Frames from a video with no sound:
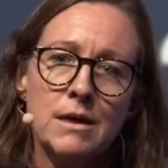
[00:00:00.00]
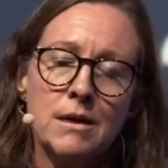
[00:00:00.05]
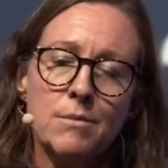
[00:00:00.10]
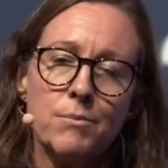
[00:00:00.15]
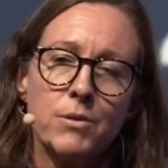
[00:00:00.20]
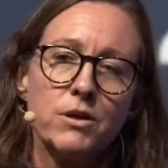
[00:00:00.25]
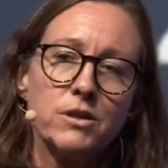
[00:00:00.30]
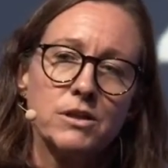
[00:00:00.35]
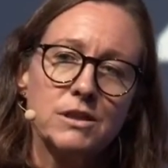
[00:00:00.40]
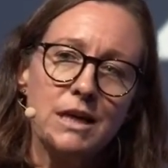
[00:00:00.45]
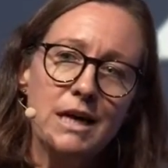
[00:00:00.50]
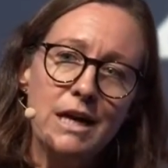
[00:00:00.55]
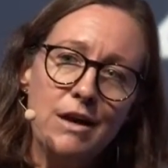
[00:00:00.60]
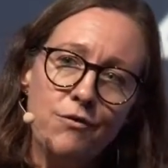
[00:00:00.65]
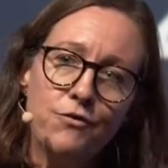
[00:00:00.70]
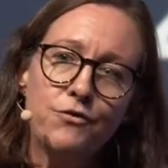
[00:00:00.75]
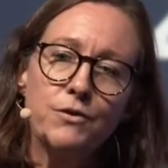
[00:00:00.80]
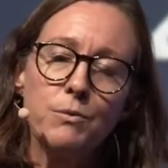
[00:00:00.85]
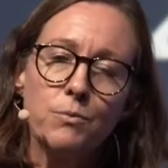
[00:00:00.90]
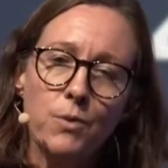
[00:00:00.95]
Because
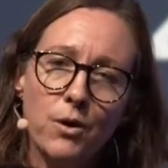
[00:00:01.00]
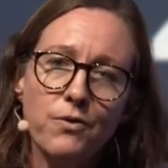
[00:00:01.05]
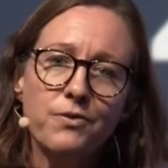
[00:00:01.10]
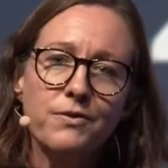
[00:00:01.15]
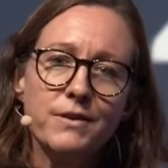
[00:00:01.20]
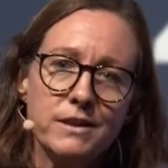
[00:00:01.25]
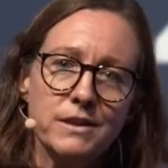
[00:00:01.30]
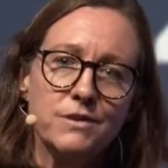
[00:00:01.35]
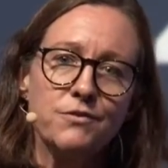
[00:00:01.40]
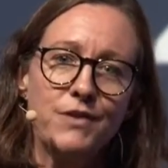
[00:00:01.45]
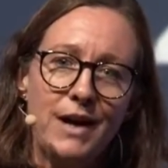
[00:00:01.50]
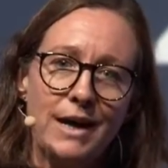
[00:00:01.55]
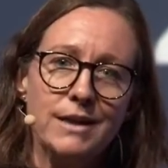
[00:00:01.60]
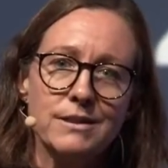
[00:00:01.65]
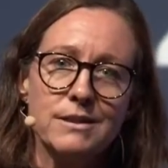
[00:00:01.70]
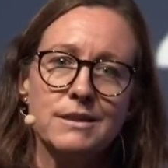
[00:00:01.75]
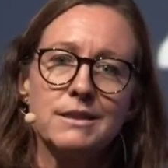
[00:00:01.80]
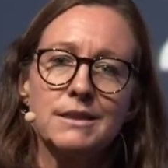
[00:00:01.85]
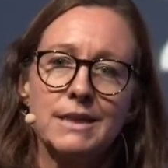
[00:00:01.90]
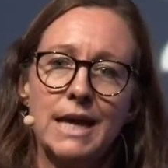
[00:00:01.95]
if we want this
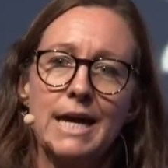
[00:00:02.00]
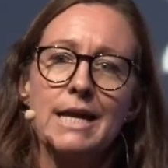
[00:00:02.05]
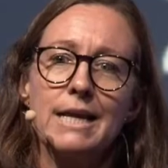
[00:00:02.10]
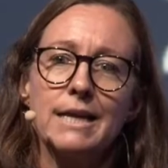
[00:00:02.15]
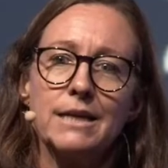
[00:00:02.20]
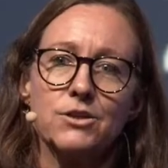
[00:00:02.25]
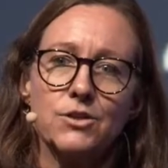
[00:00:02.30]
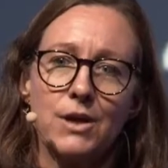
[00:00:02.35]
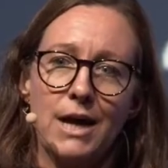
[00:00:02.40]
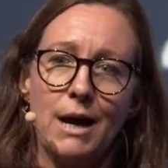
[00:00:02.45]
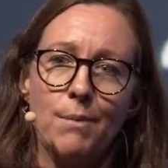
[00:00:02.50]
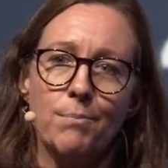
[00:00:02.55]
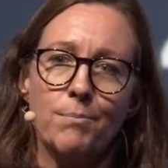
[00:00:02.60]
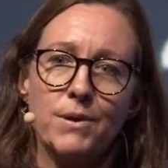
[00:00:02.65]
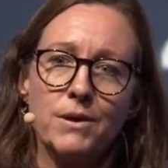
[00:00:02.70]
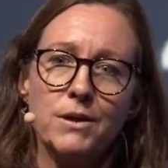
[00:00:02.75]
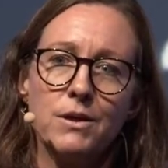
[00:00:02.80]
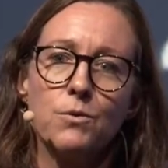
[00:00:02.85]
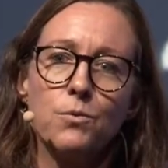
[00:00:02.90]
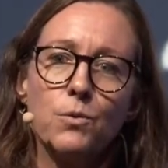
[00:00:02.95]
fast scaling to
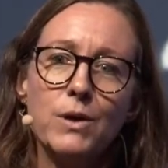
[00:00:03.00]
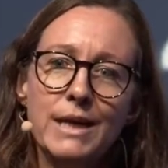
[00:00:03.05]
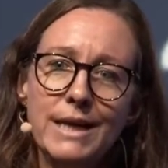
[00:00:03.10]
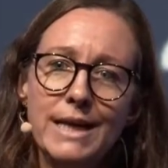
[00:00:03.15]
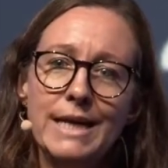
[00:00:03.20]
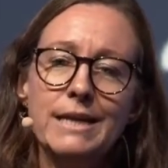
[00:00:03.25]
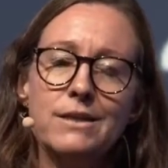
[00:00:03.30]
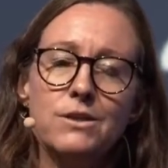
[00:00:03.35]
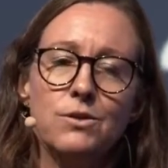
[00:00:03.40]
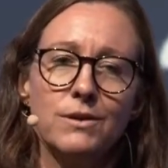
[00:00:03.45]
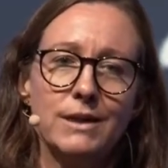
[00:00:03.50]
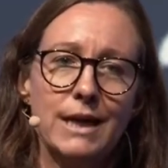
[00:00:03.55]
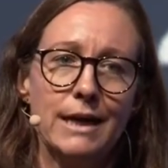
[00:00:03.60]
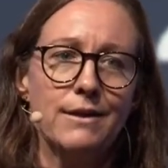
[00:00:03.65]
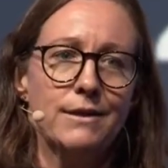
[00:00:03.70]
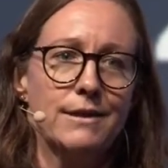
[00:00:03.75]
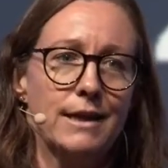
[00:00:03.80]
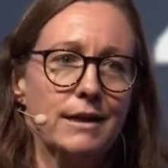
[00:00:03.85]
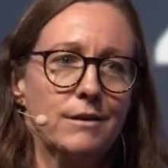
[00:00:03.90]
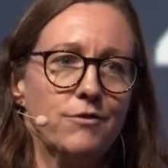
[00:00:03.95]
happen, we need to
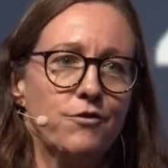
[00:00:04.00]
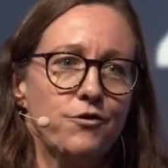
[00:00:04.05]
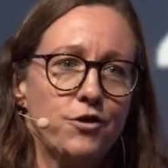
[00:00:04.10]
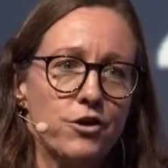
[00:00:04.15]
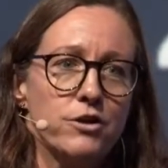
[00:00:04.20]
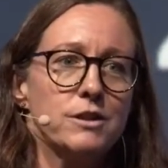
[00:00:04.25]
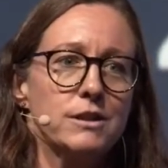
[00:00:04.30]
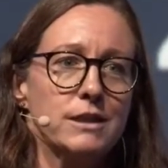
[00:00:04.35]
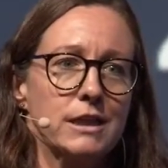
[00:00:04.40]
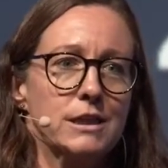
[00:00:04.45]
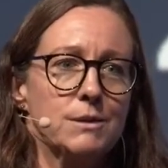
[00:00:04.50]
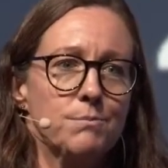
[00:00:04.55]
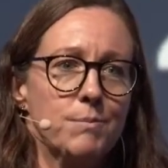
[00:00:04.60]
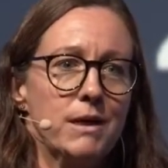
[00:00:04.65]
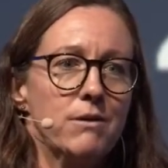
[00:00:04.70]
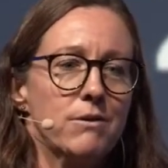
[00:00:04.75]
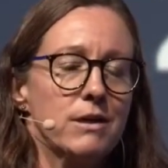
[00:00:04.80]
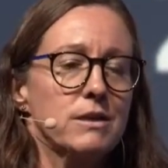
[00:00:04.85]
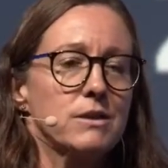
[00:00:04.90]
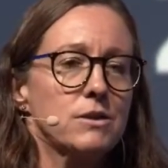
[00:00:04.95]
get that first
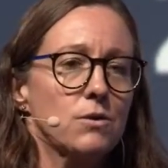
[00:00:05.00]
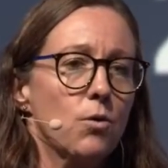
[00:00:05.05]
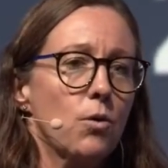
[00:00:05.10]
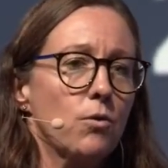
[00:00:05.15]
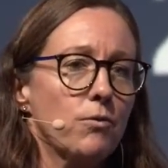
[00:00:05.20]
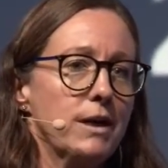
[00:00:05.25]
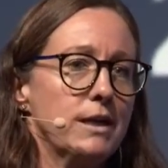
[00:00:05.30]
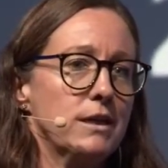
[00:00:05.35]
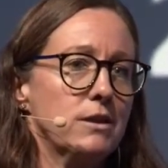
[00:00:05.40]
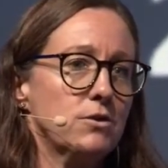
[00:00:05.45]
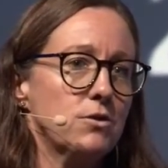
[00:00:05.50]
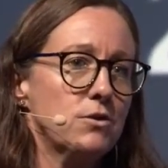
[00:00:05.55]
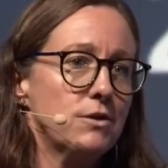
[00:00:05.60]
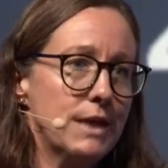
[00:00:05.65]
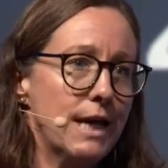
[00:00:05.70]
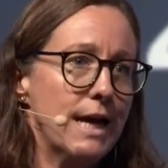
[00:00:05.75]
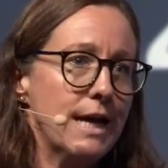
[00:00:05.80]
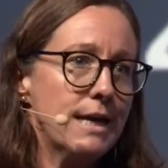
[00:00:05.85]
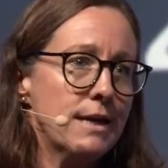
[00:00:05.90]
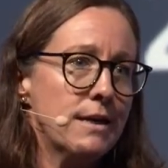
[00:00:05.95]
experience already
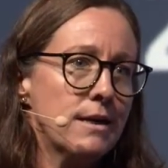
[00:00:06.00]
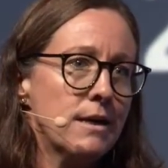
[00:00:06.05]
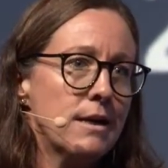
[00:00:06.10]
today